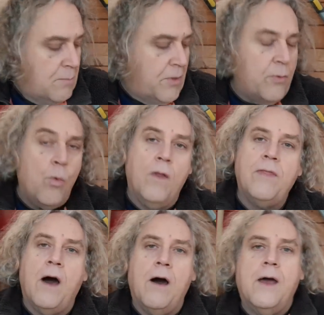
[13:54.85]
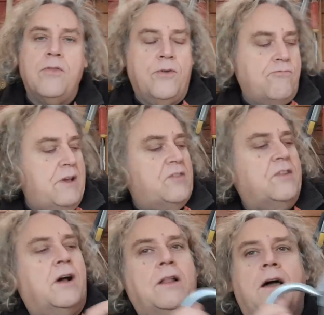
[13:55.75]
But the reason
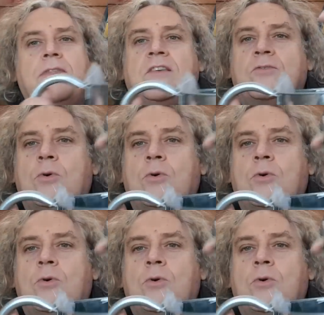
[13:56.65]
I like this